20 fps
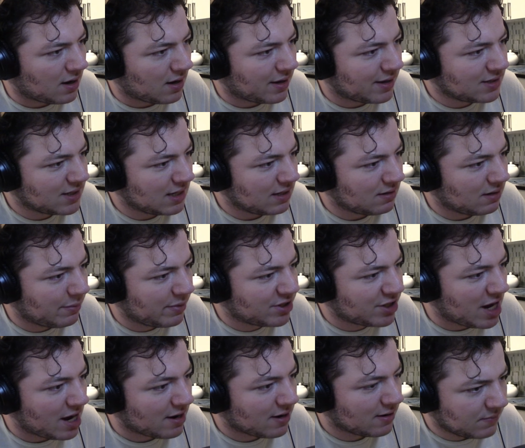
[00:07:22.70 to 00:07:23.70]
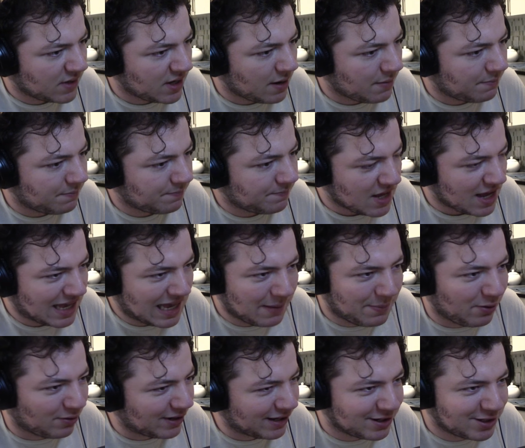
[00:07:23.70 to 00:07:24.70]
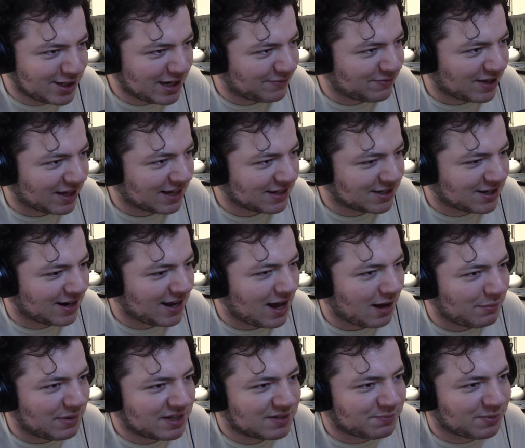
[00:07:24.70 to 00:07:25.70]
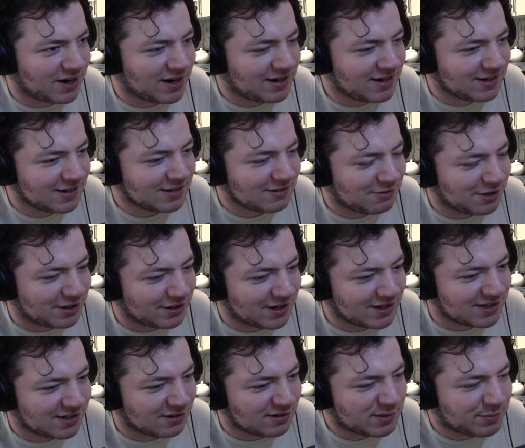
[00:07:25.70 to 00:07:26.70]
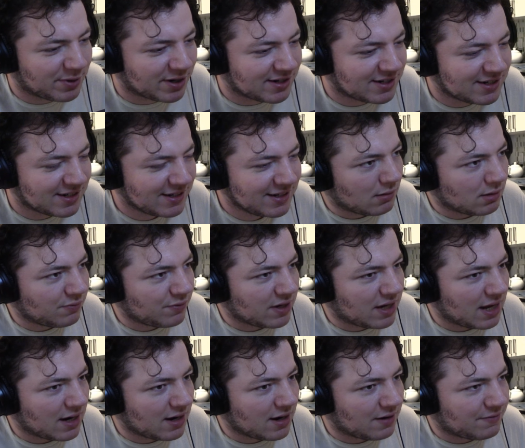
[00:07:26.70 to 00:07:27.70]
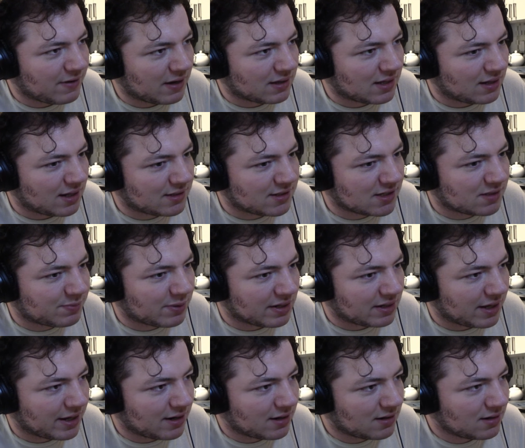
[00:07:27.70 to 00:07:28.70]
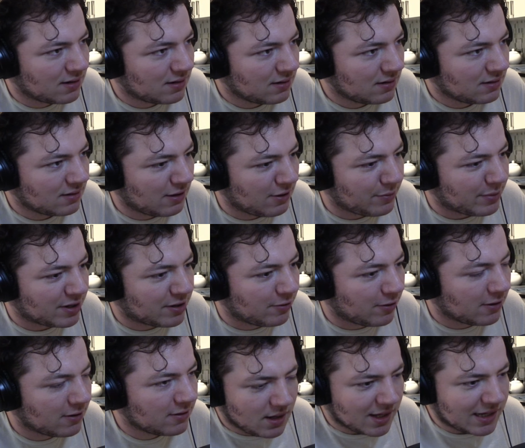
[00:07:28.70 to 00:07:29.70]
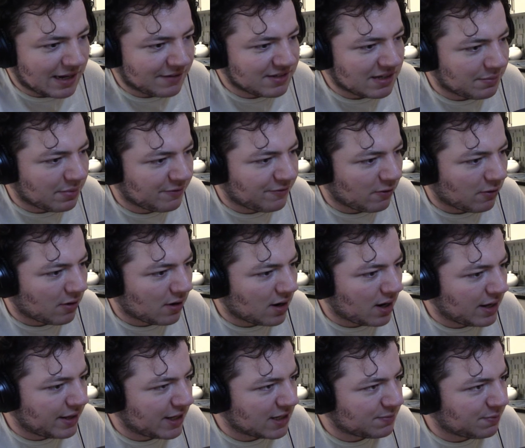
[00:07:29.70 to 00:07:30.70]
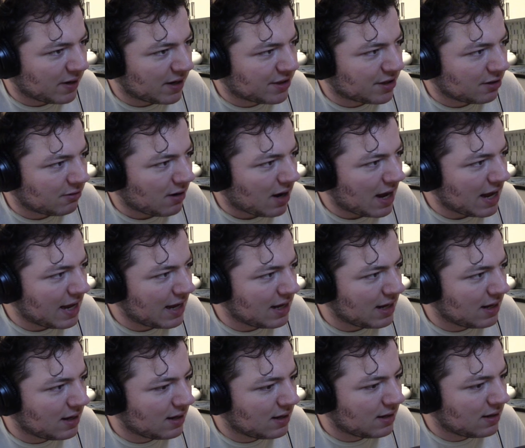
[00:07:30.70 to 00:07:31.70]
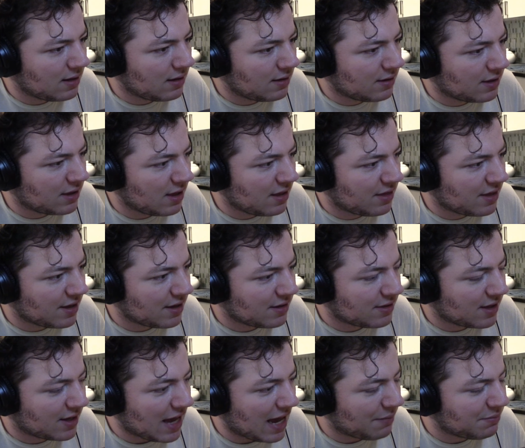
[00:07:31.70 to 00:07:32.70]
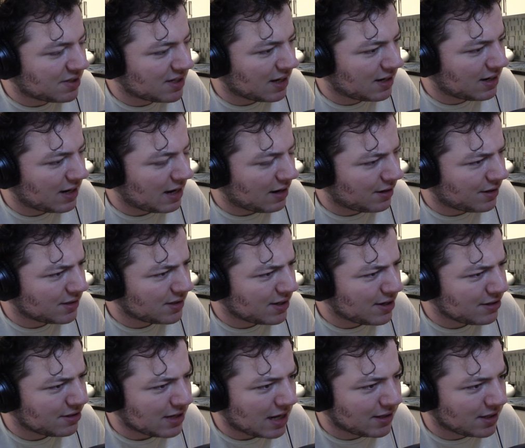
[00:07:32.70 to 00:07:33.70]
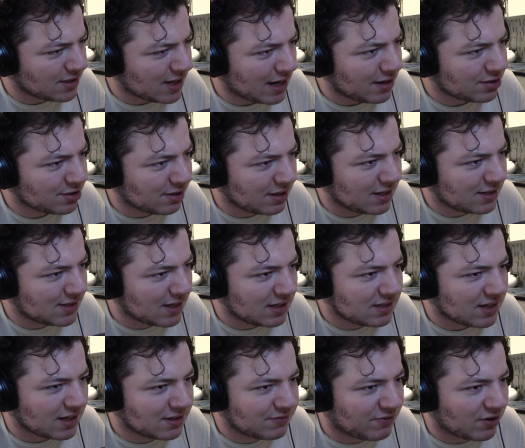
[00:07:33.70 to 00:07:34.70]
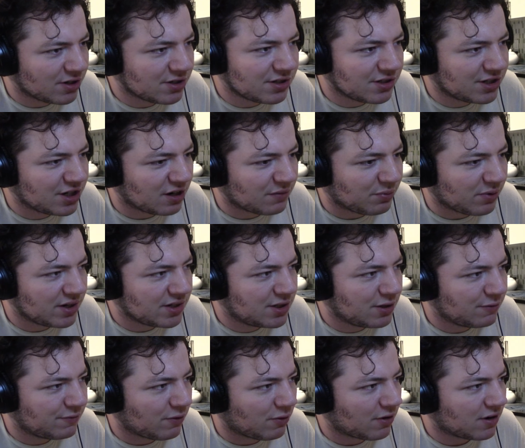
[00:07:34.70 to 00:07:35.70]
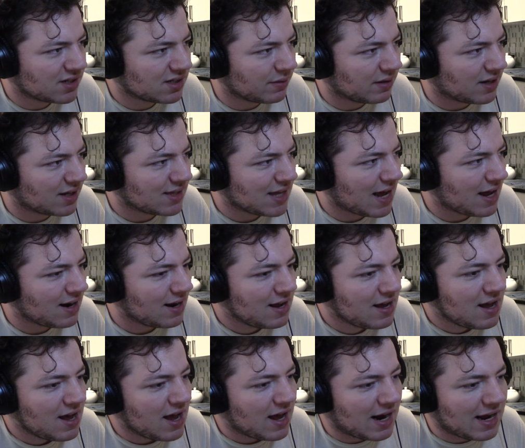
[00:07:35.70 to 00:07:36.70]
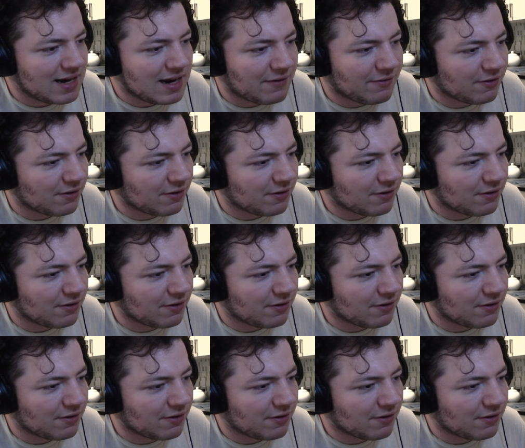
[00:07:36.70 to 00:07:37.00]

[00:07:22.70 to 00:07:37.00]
Is it? Let me check. Yep. I keep holding shift like it's gonna help me sprint, when there is no sprint. I wonder if we get an effect that lets us sprint later. That would be cool. Like I've said before in this playthrough, the game said on the title screen, it says like version 0.24 or something like that, and I've